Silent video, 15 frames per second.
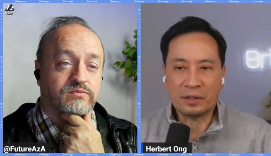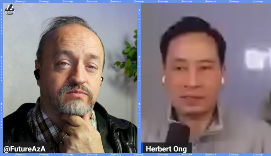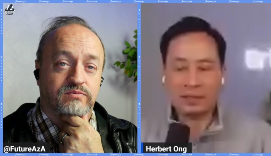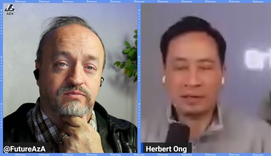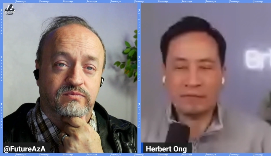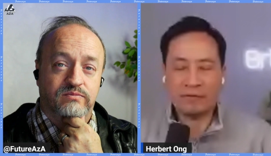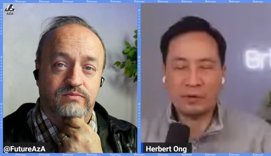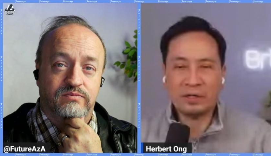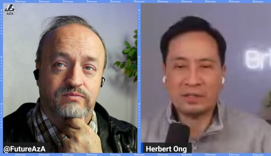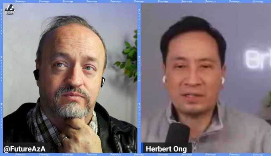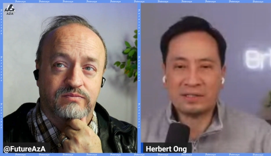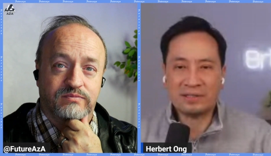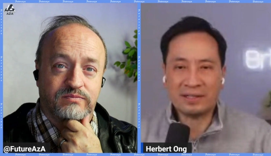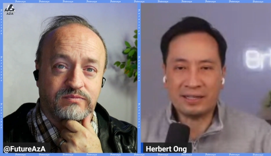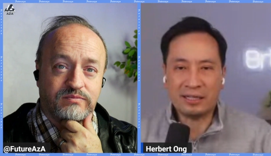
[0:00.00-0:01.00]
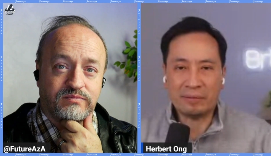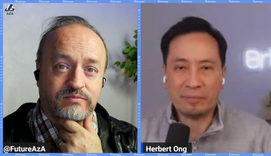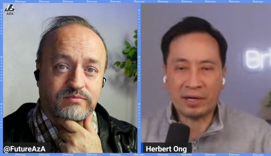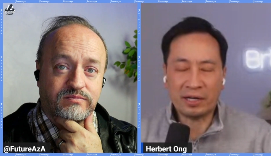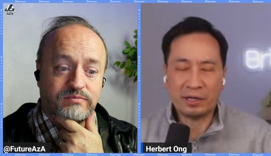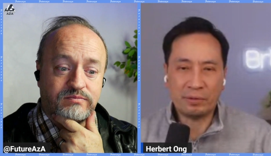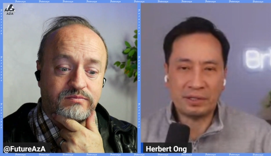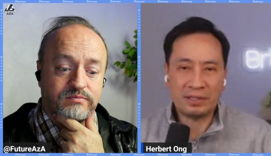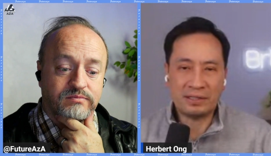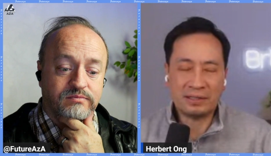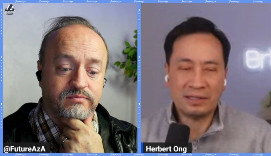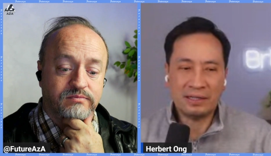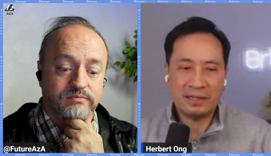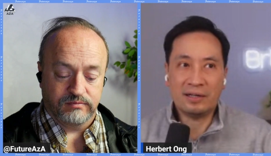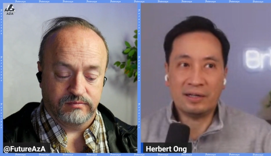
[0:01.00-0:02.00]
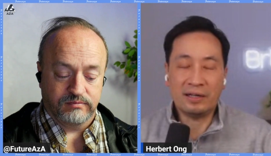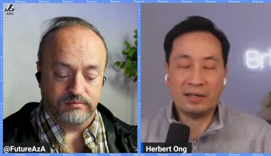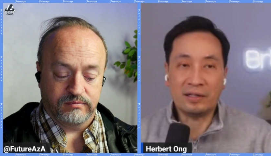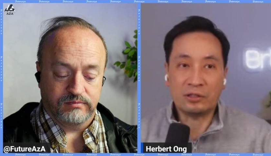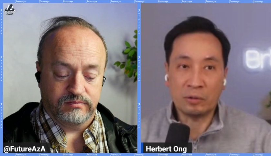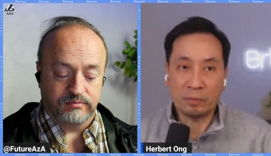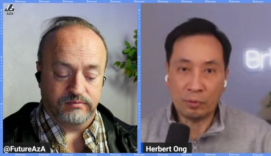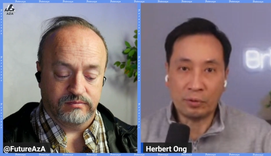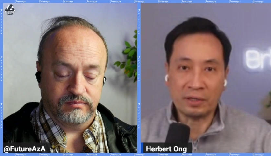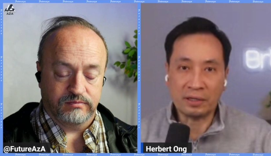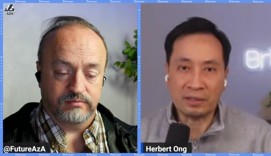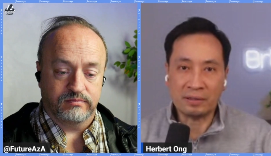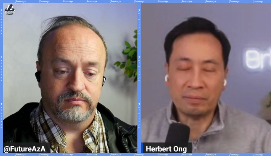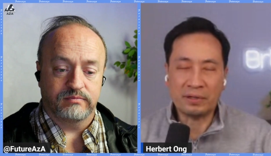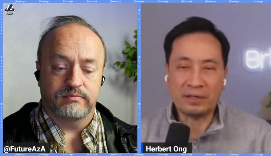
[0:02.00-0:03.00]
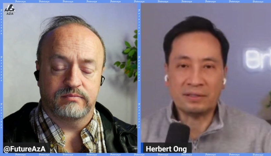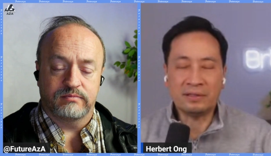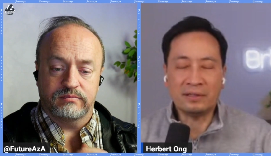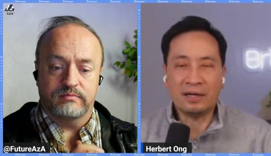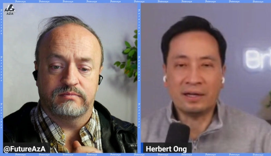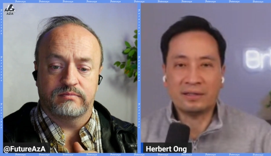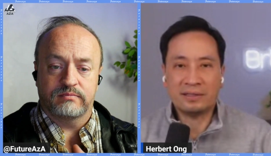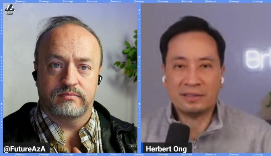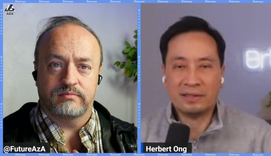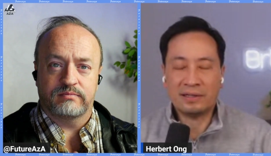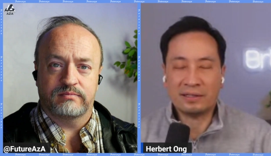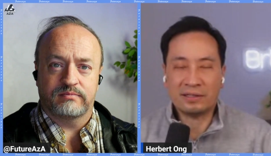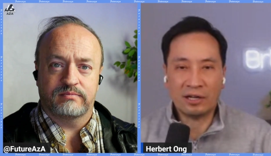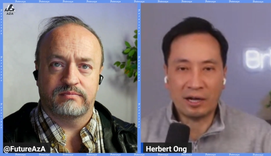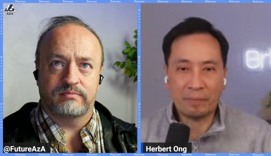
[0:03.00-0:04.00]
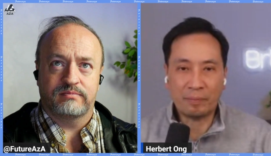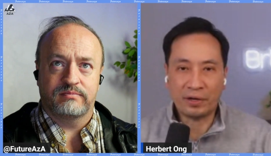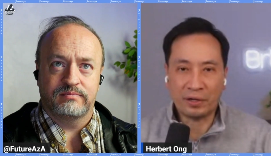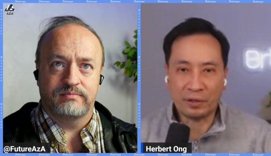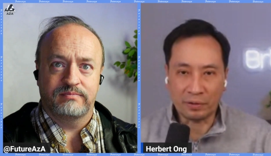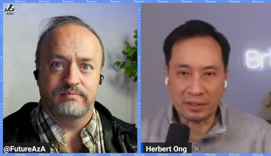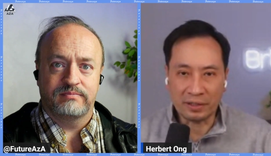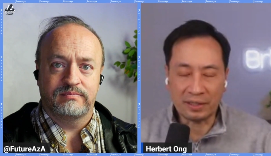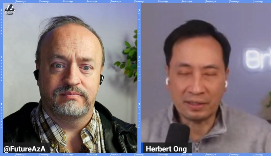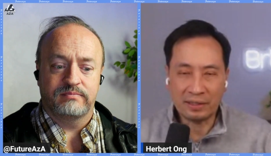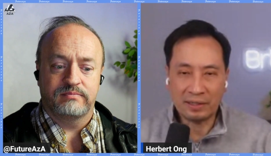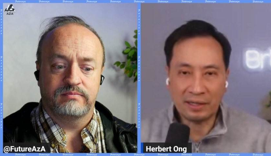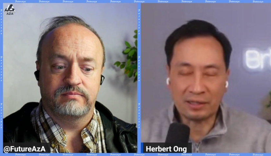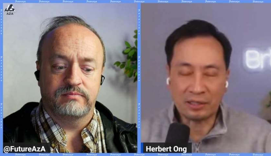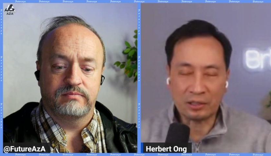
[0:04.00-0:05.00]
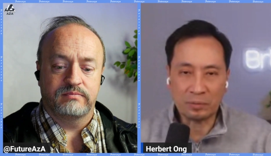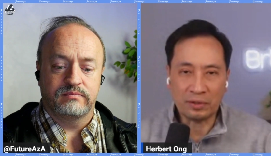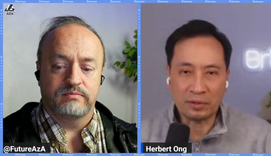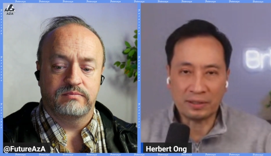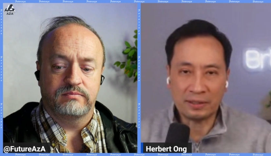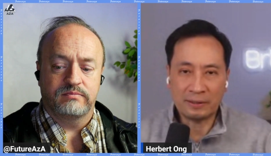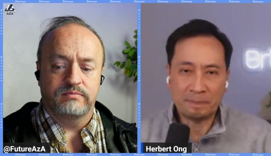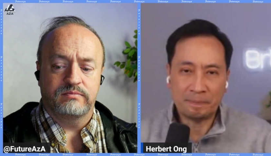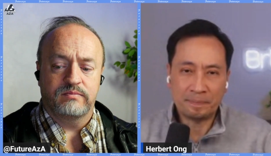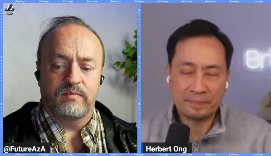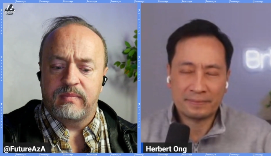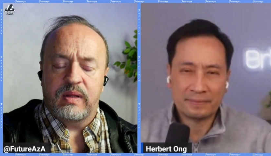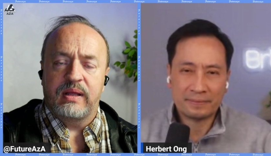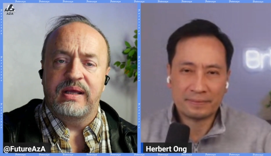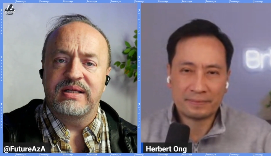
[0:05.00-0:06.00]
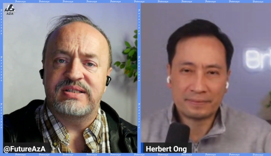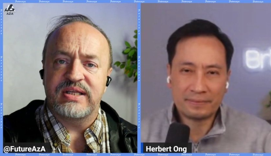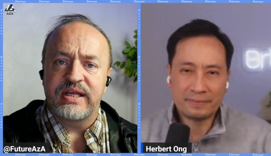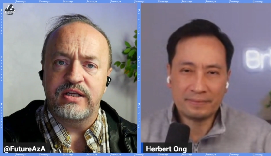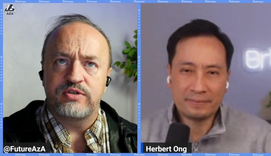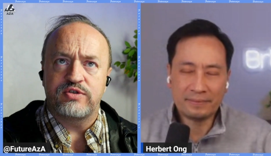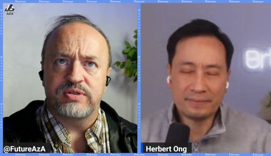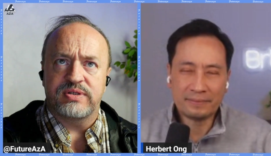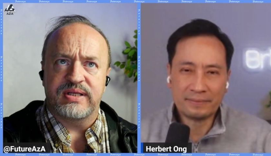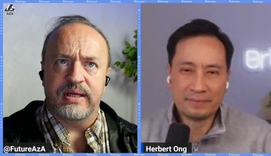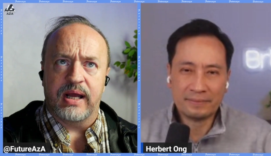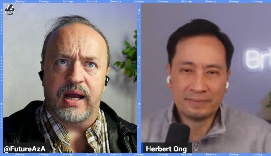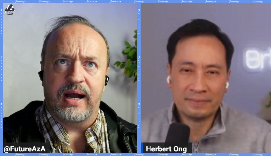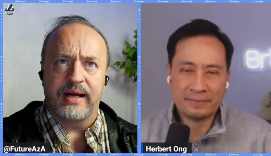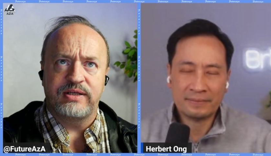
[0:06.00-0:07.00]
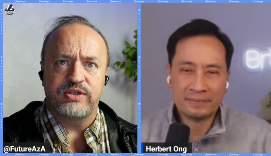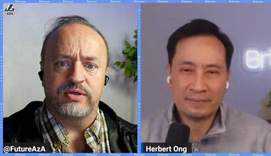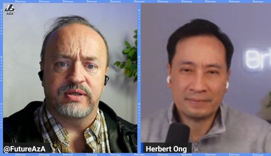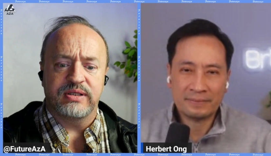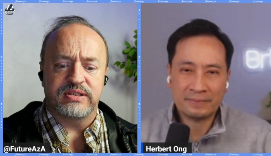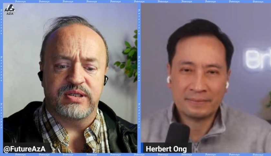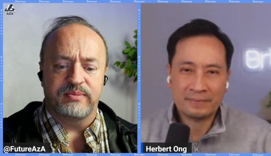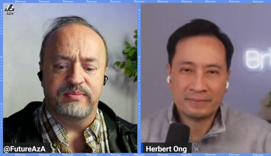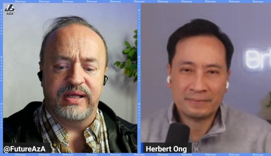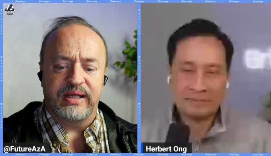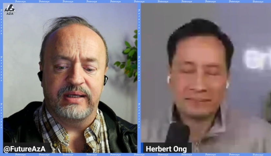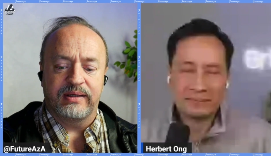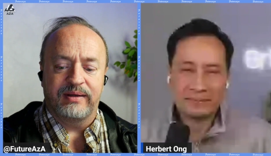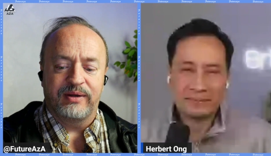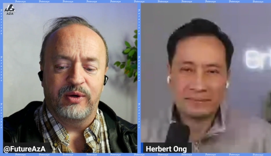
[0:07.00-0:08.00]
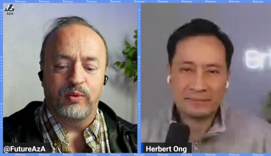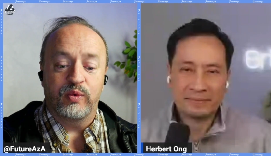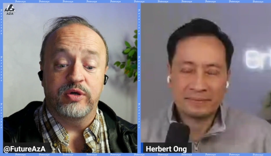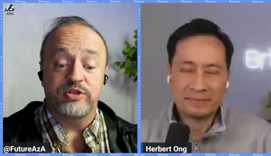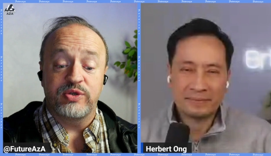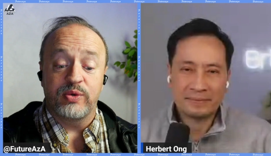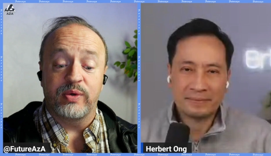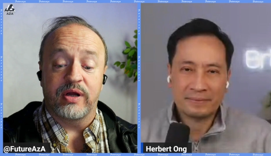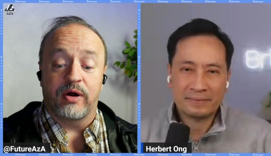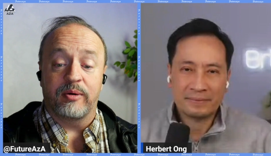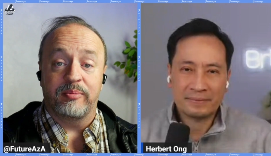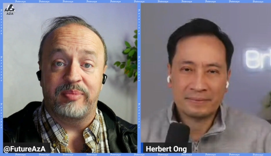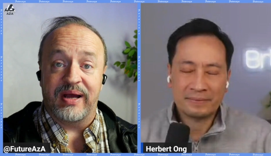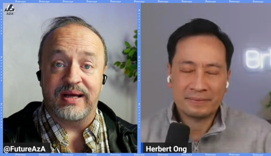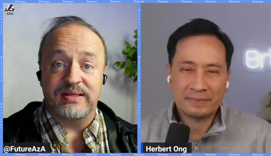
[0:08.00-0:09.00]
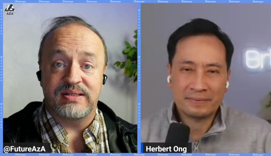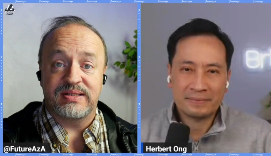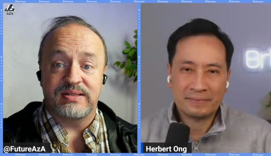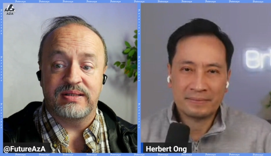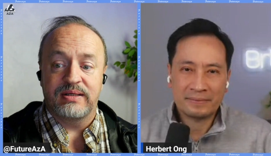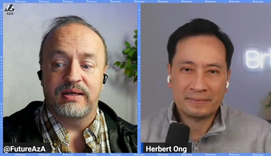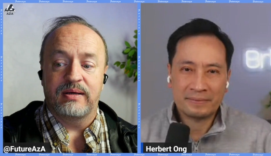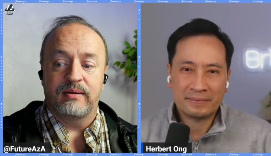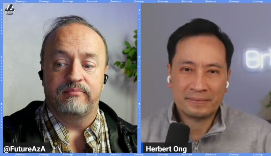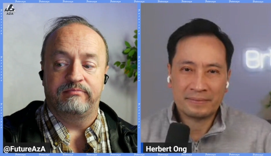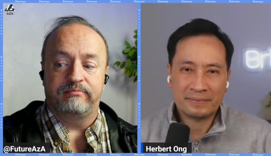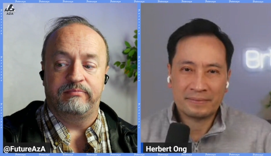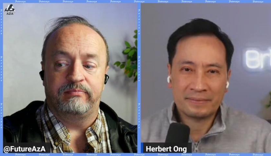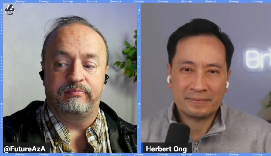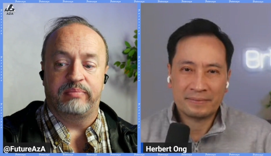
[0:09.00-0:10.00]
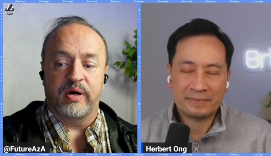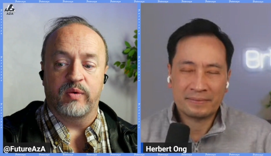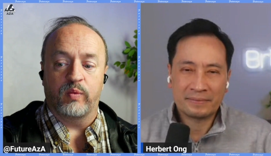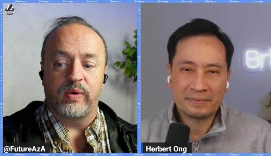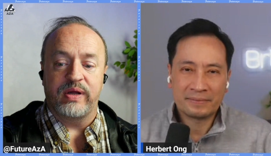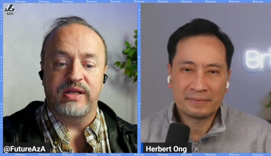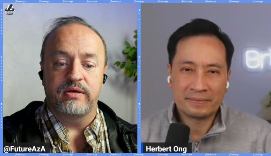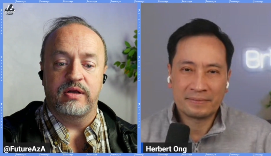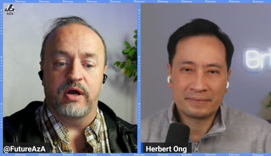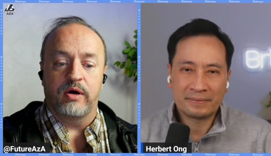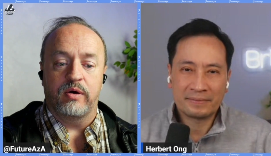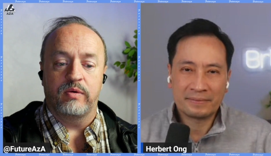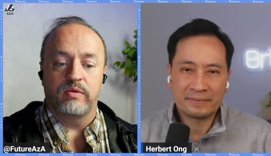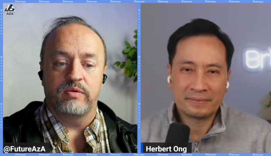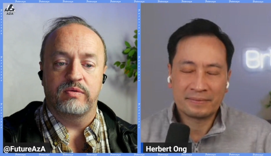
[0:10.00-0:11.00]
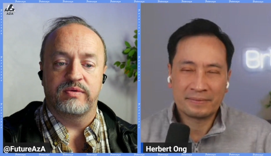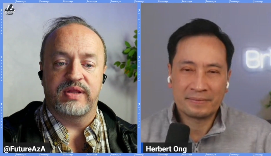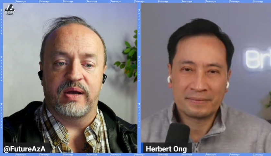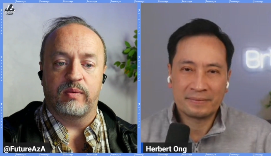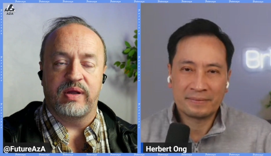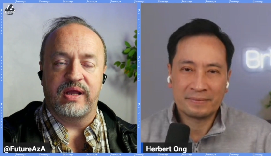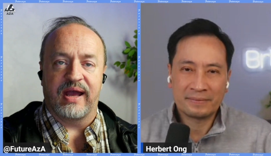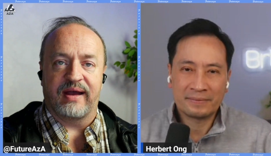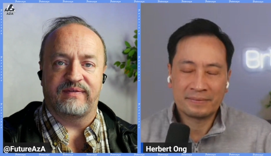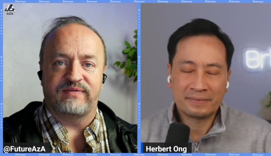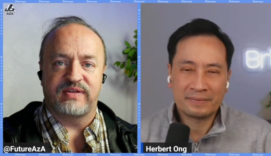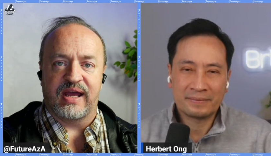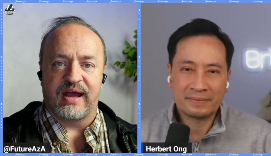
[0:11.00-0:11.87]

Speaker 1: that the forty-six eighty batteries, it's important, but it's not a top priority at this point.
Speaker 2: It's interesting. I took it to mean we're doing our best, but we know that we have to